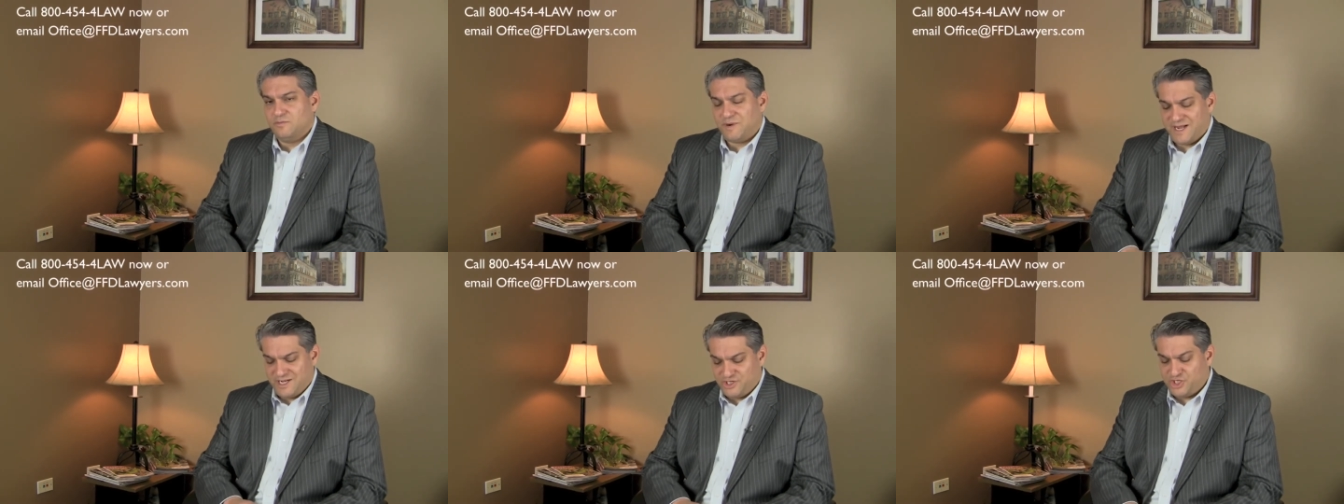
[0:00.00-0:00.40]

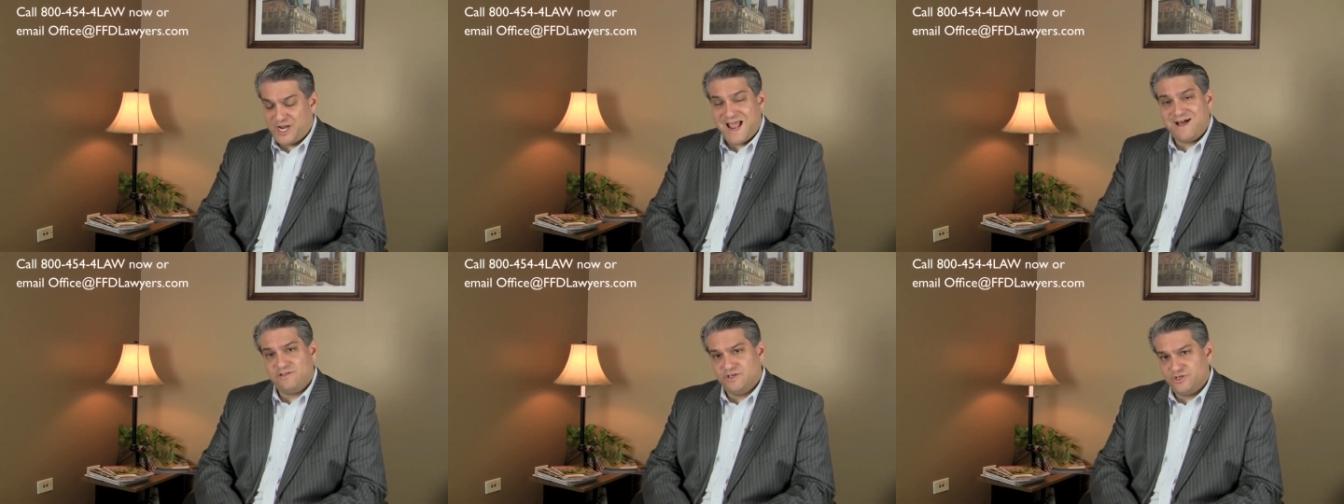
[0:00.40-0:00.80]
by a
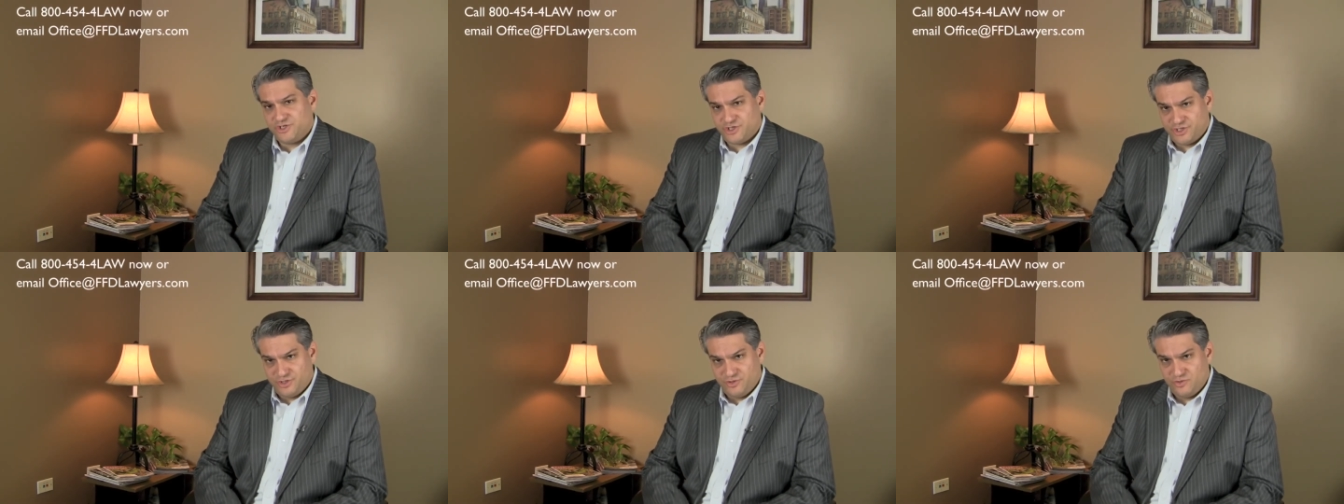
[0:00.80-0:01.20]

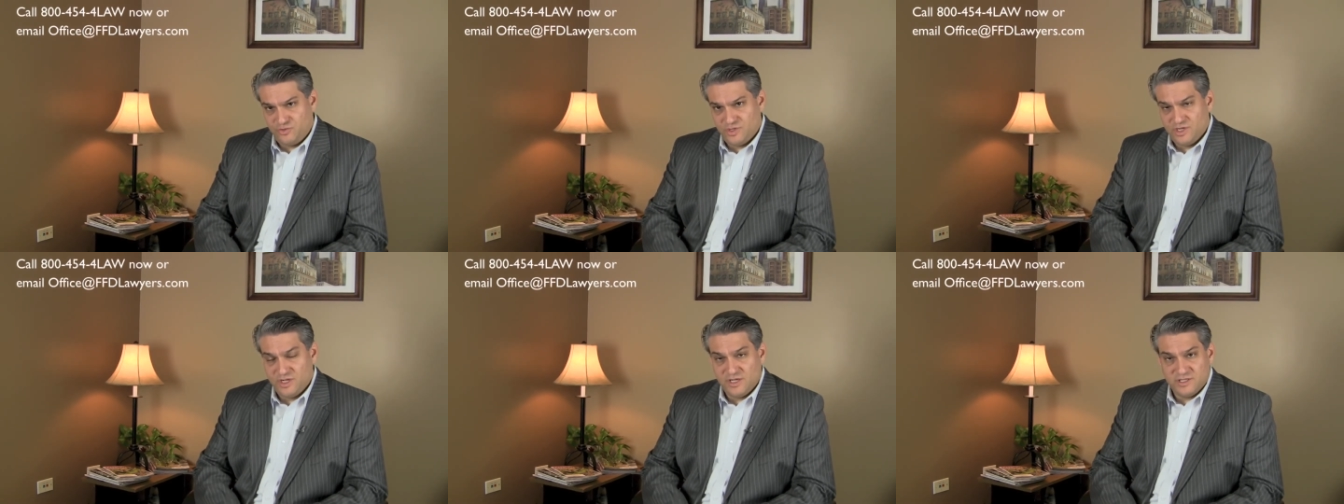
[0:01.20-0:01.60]
challenge
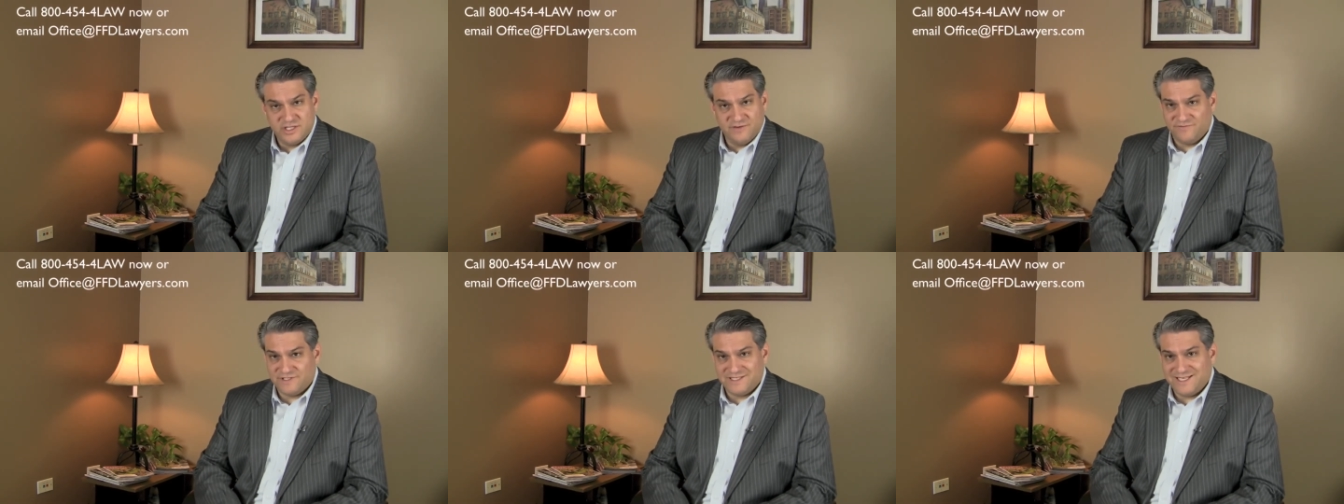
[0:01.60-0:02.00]
to
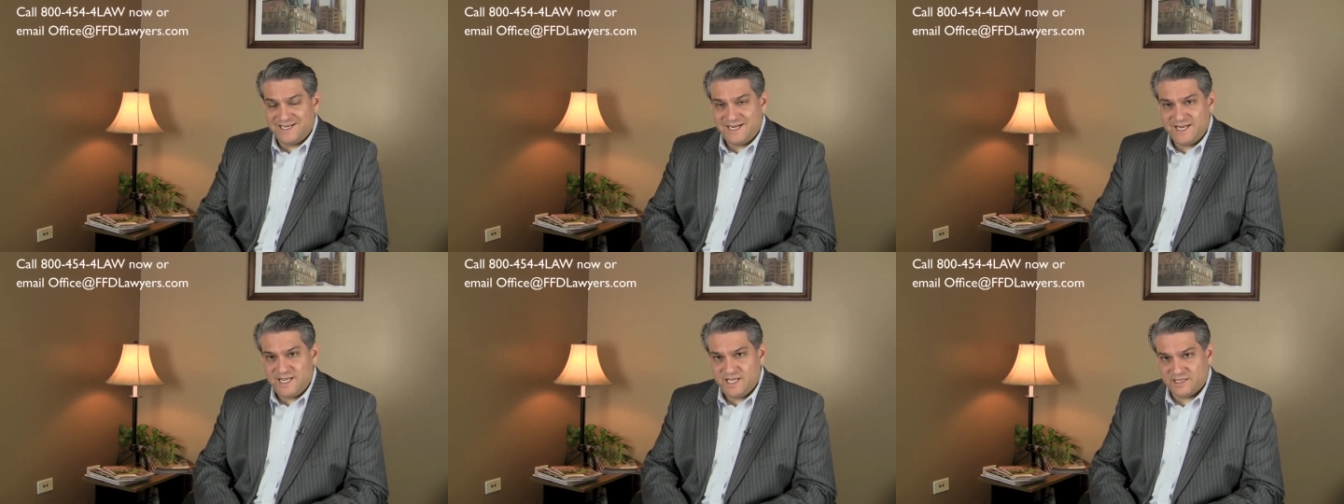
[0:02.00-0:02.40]
the
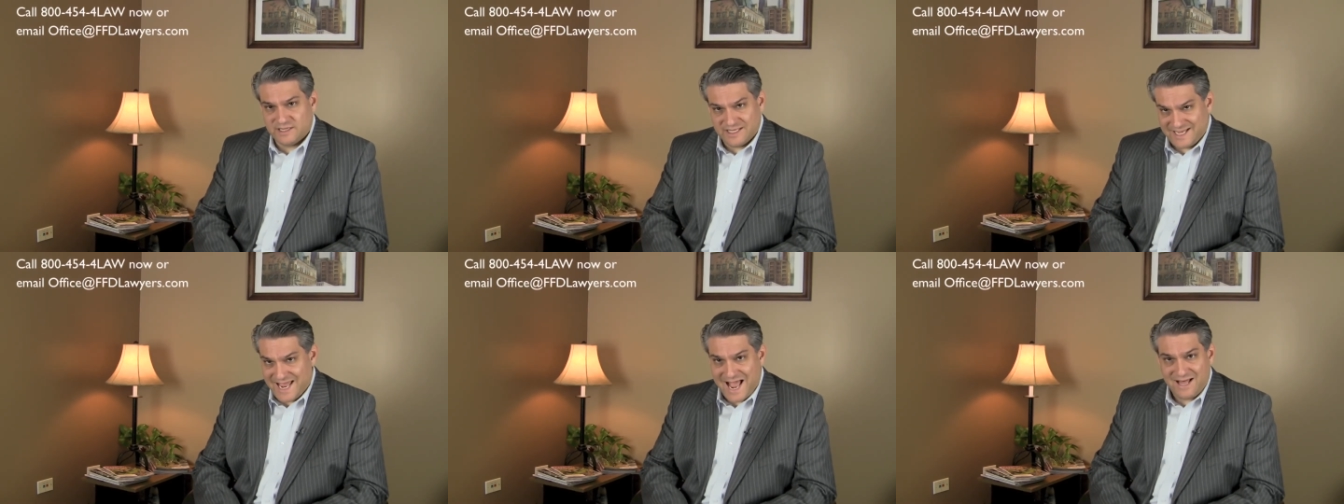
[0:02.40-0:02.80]
validity
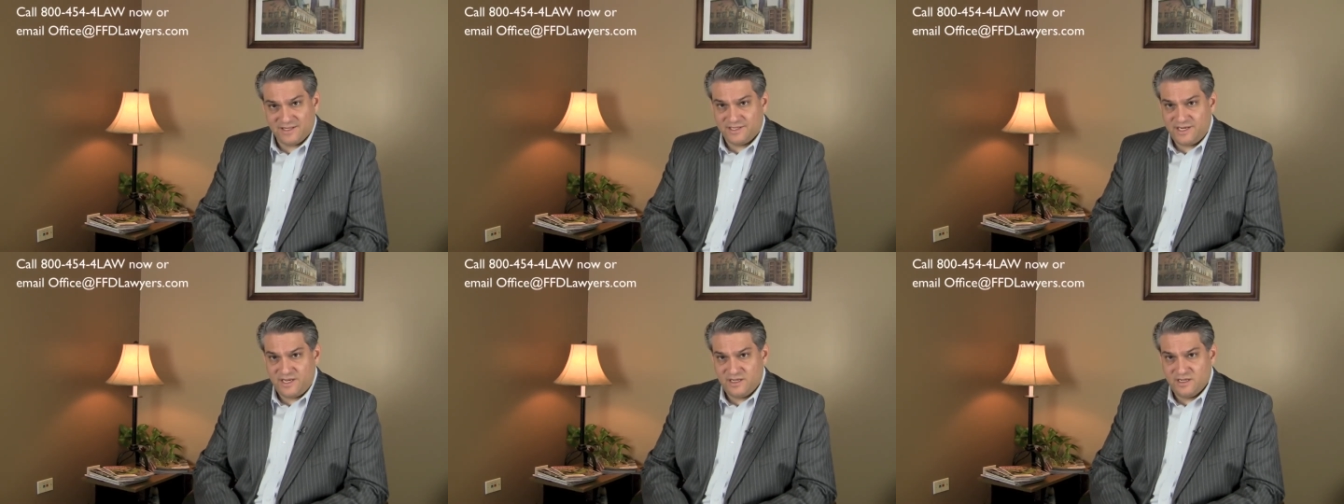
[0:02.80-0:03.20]
and
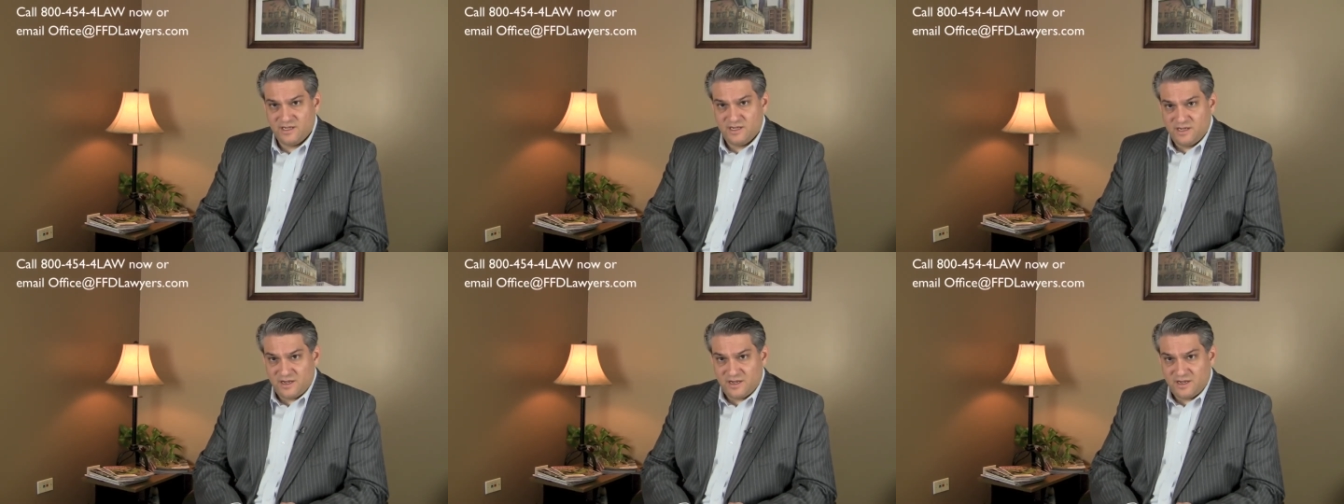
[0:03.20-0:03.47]
legality